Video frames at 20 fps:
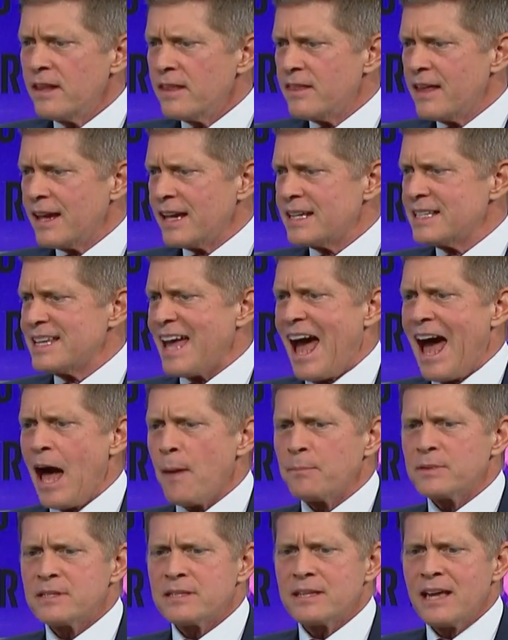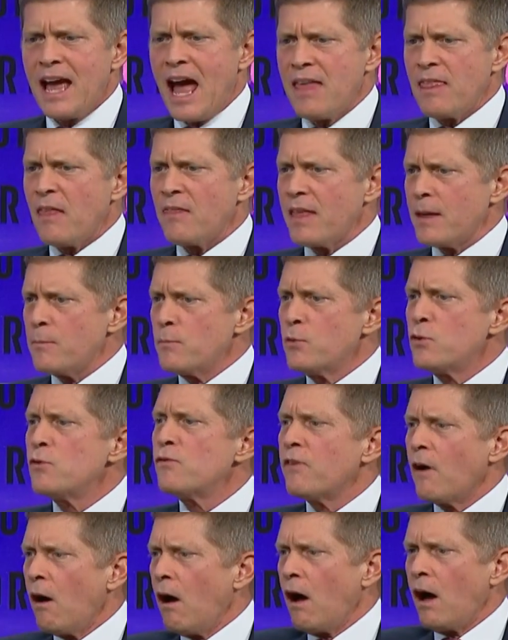they adapt, and then they
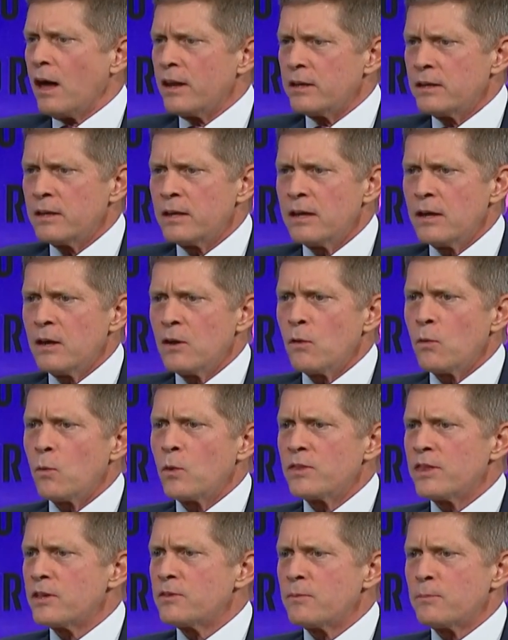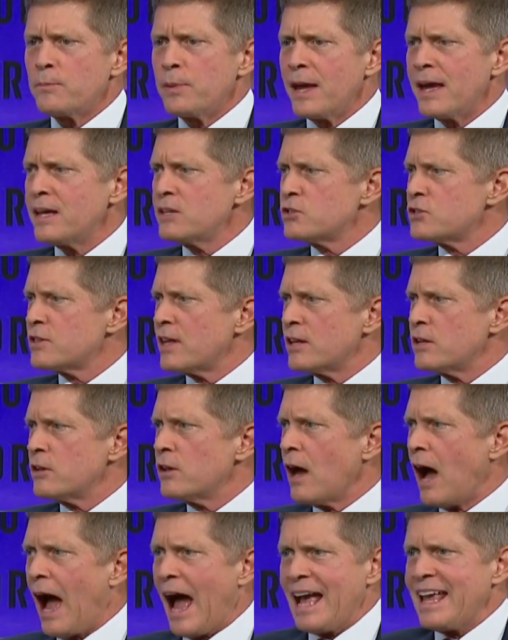move on with a pace that
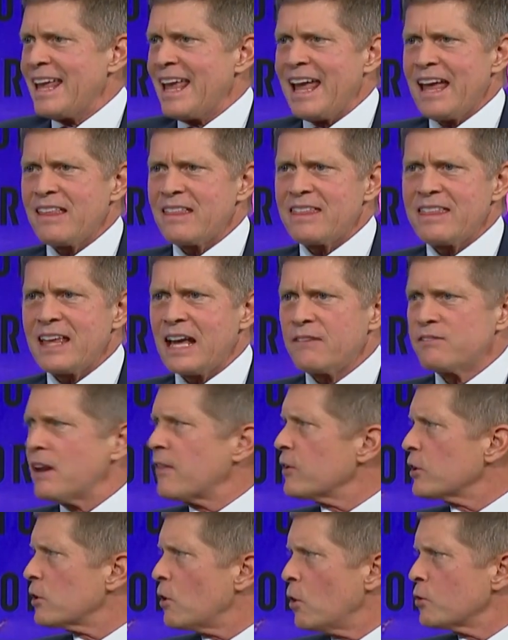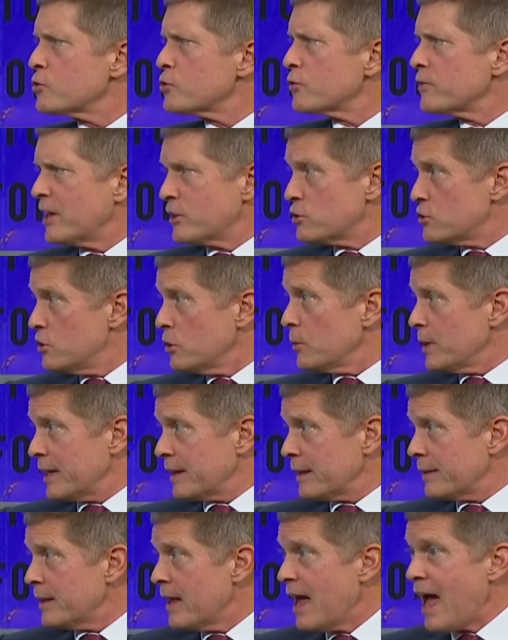I can't think of another culture that's
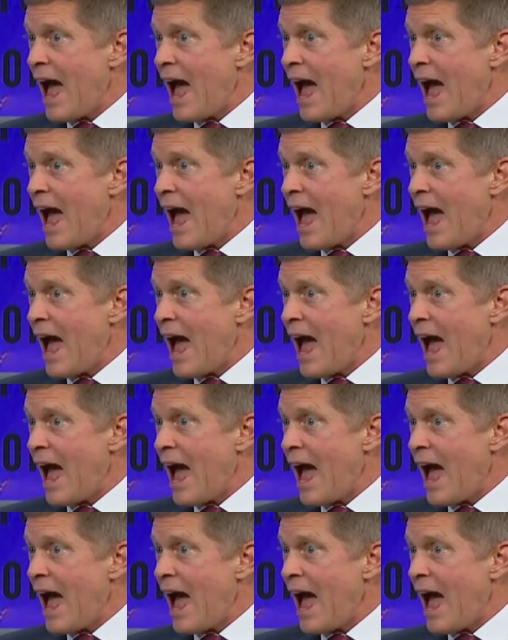doing.